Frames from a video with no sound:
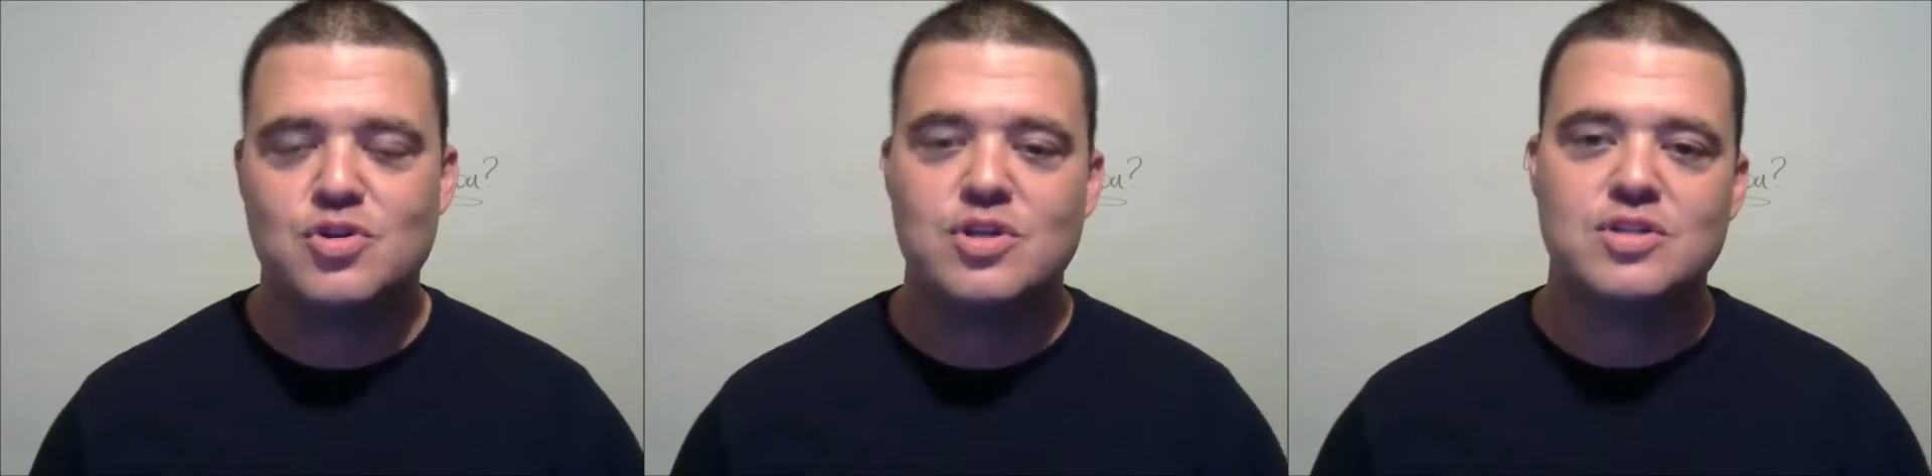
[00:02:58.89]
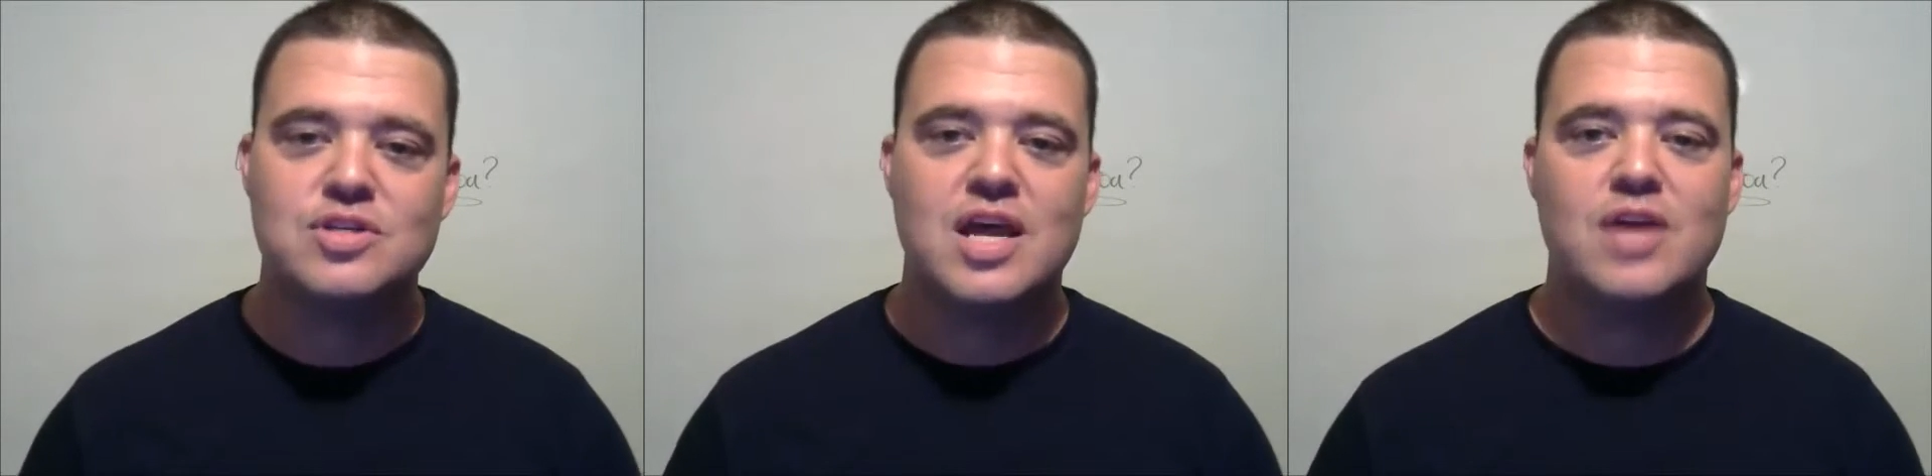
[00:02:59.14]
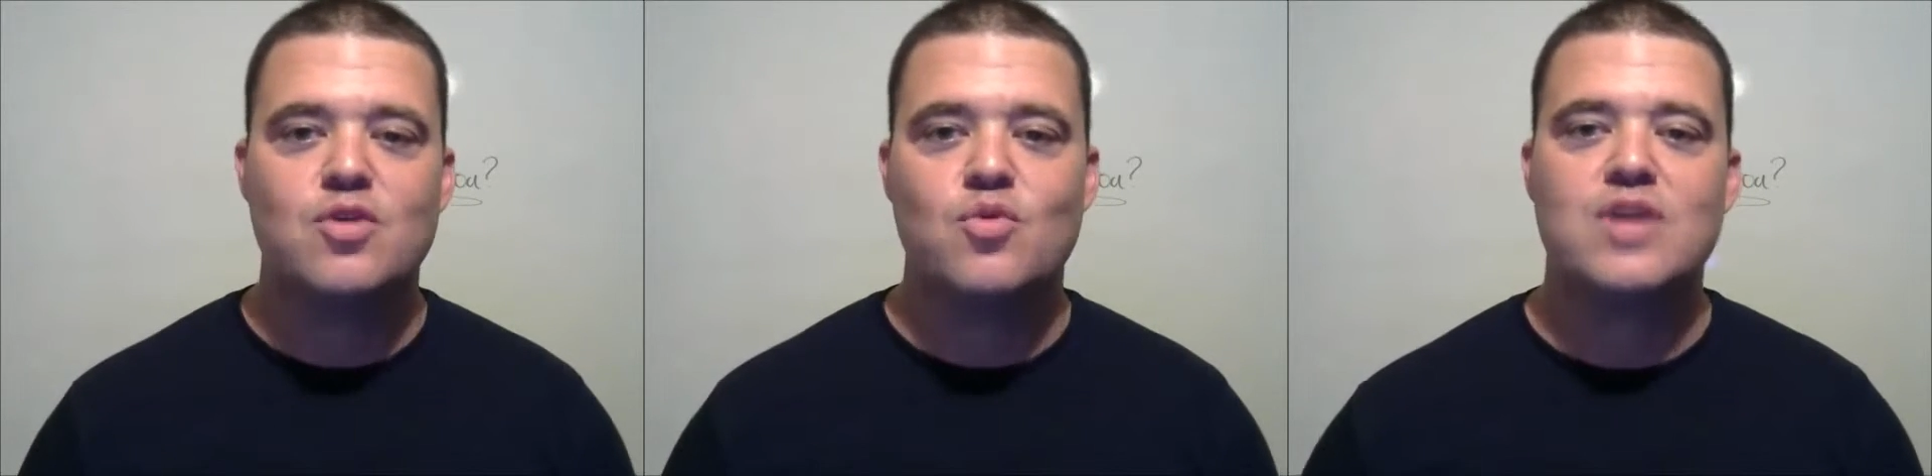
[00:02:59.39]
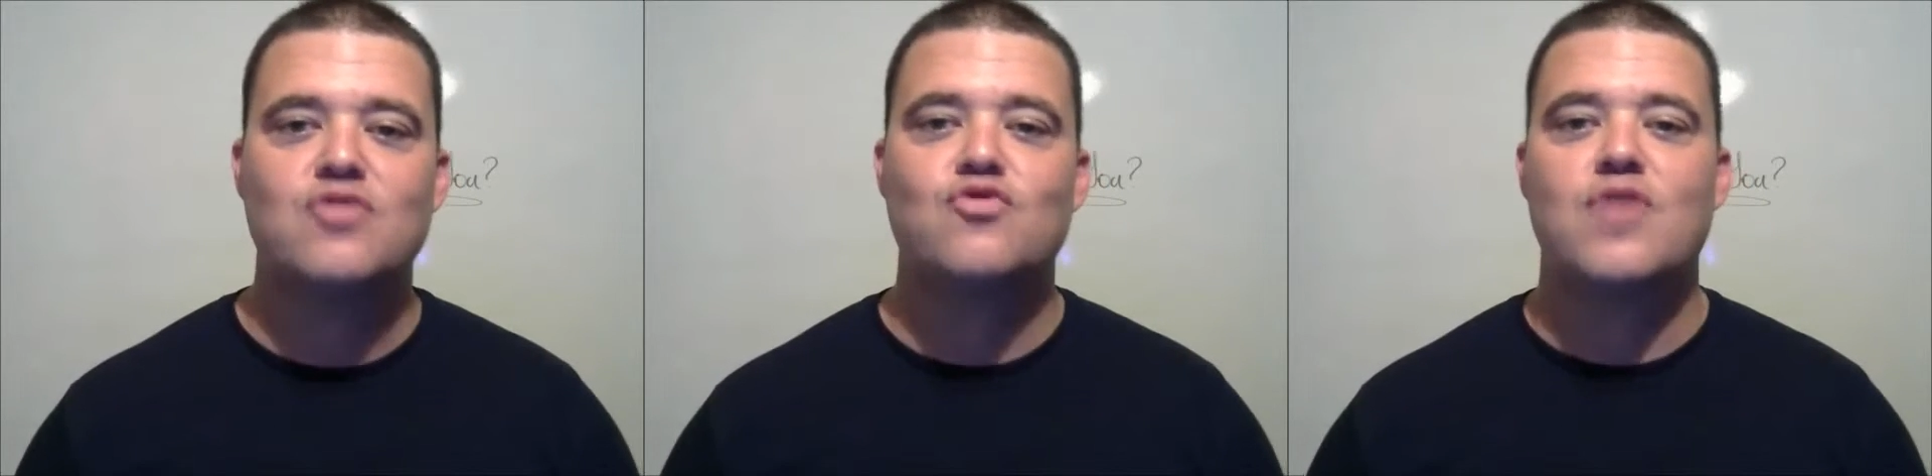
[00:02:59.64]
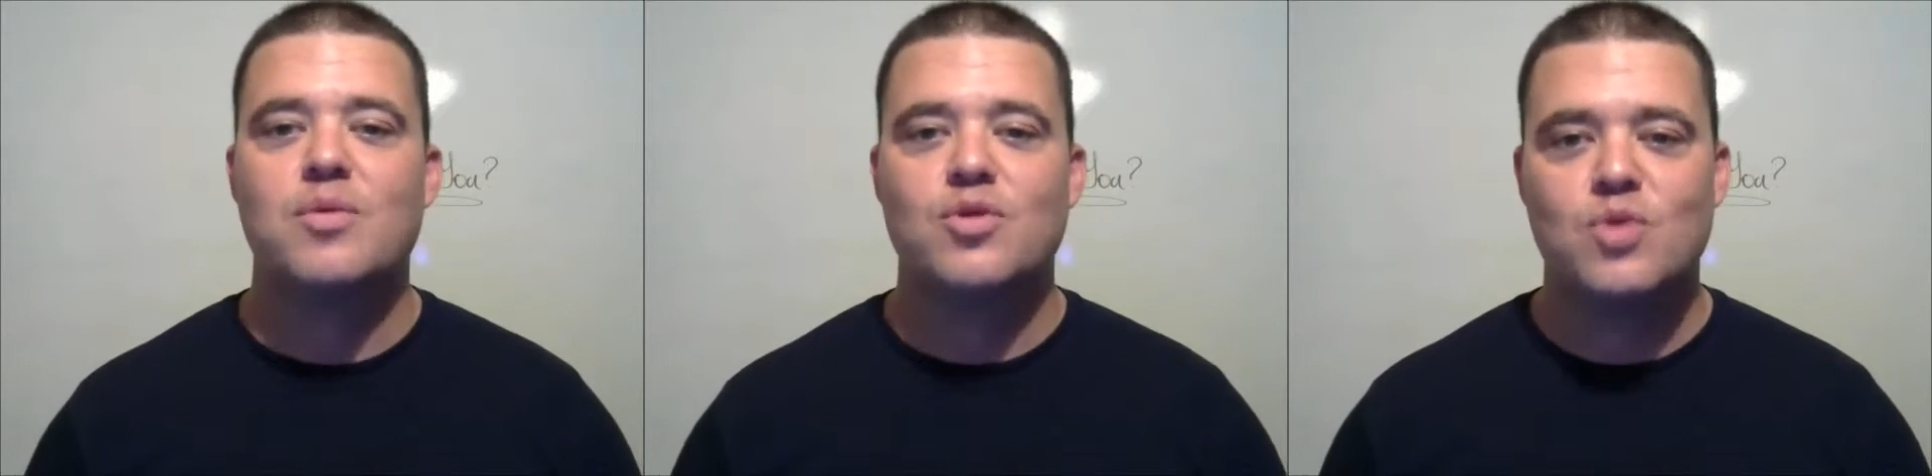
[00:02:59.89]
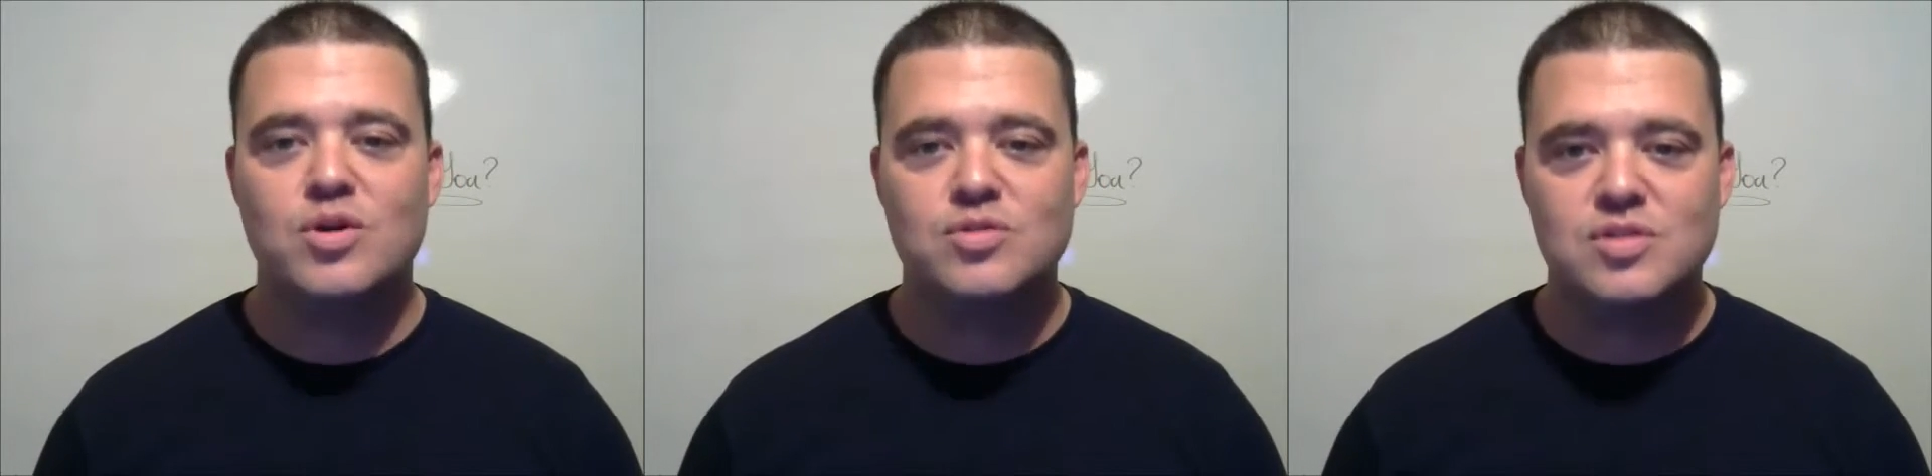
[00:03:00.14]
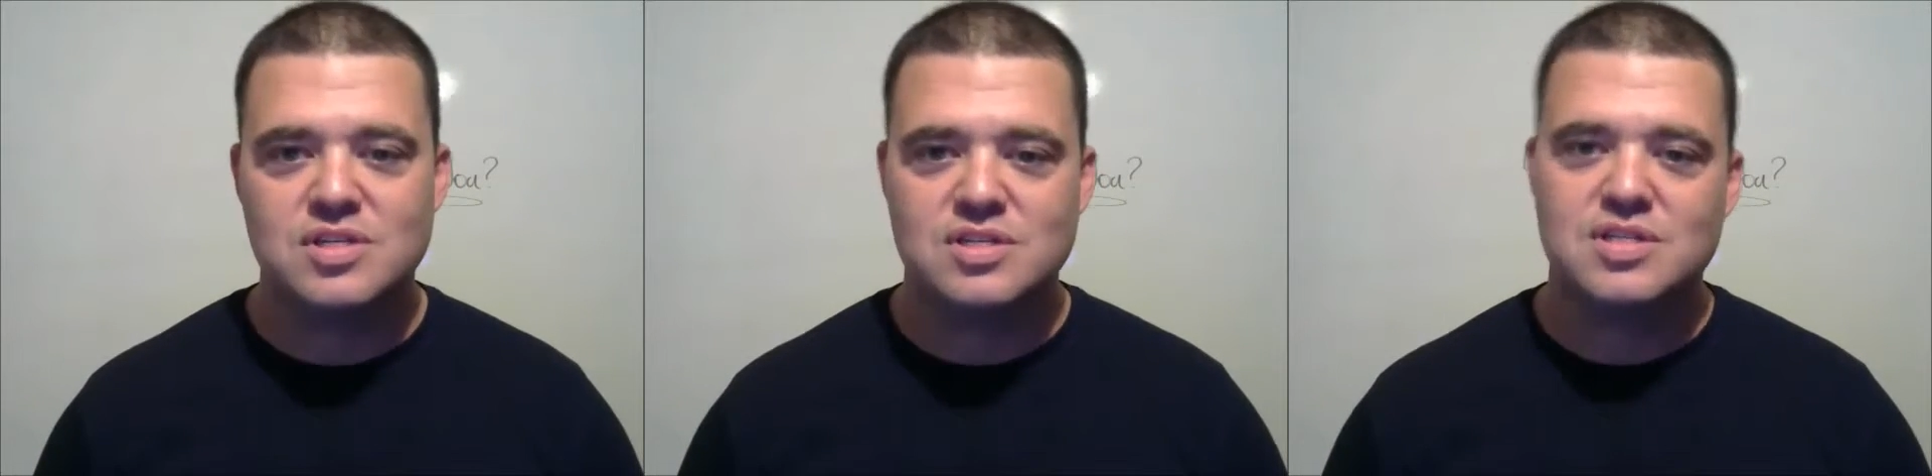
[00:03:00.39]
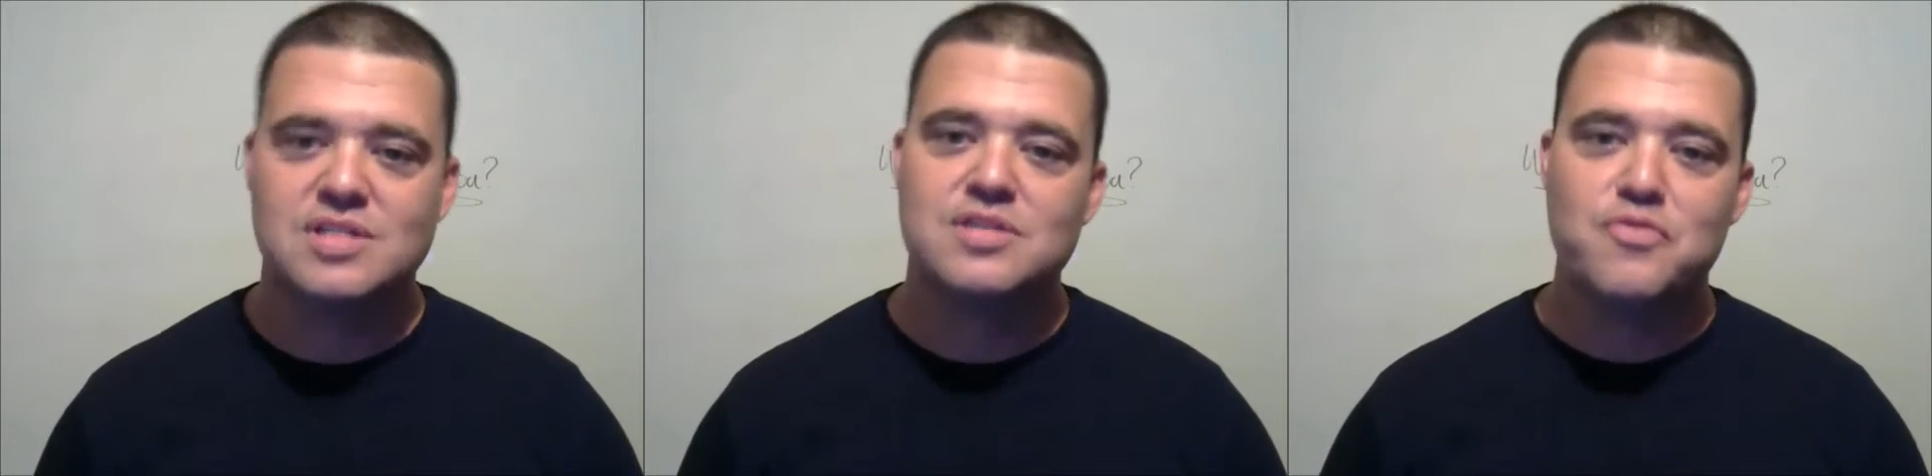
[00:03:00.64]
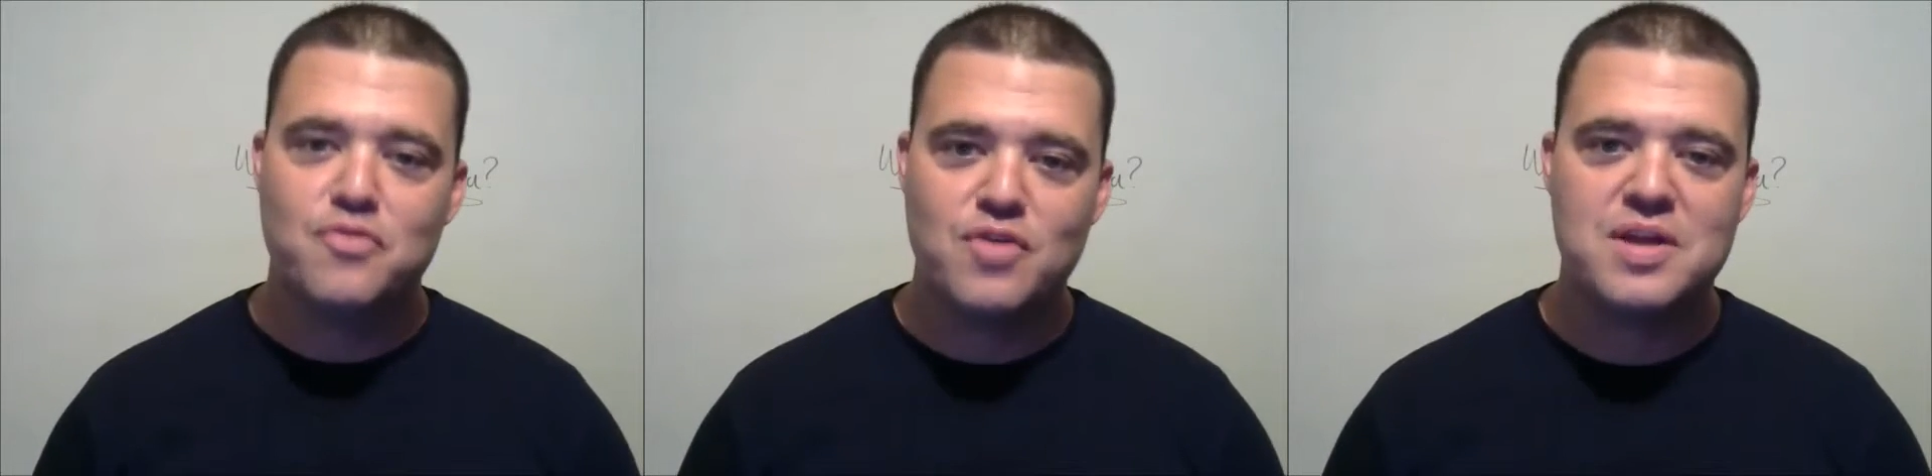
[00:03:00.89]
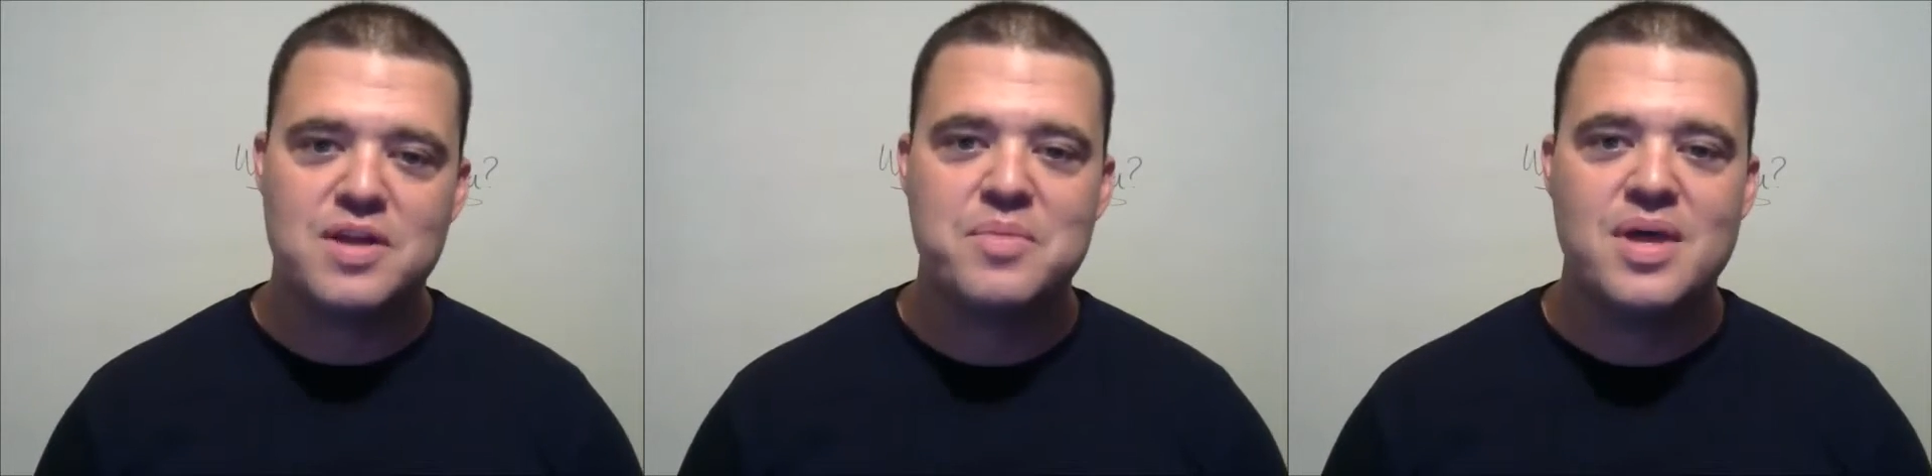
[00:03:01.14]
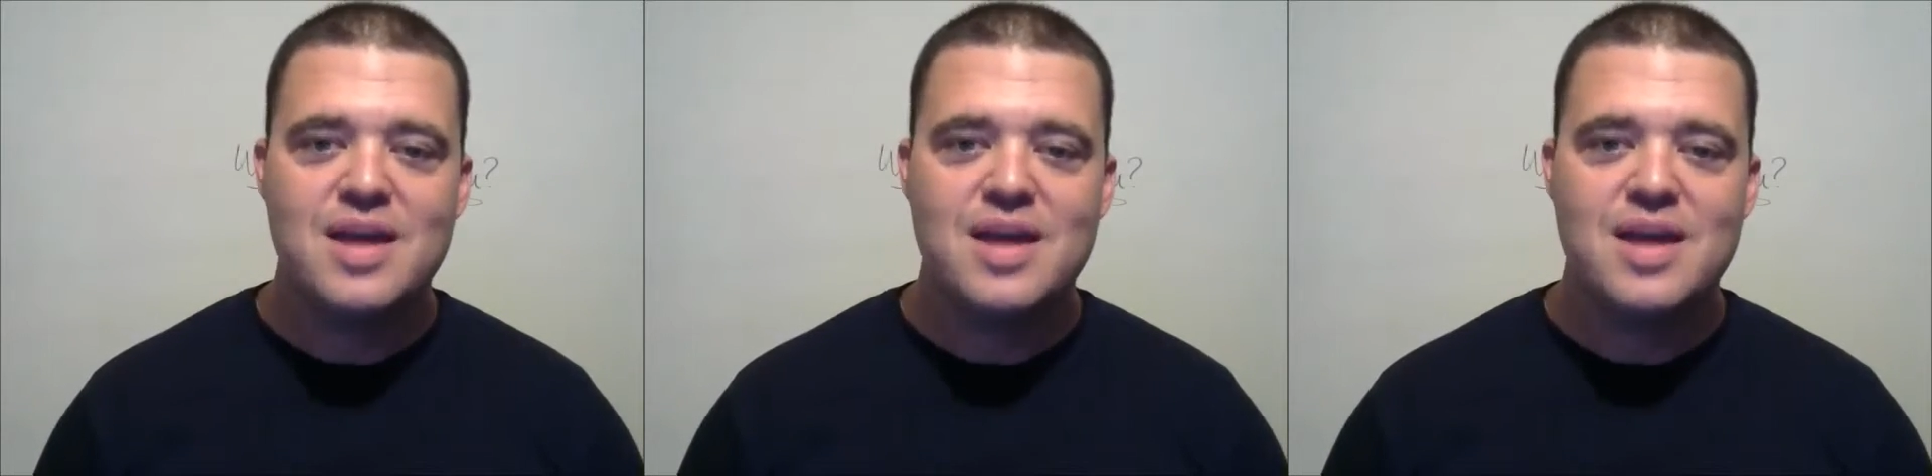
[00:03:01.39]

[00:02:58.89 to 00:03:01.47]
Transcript: so that together we can travel the road to success and freedom,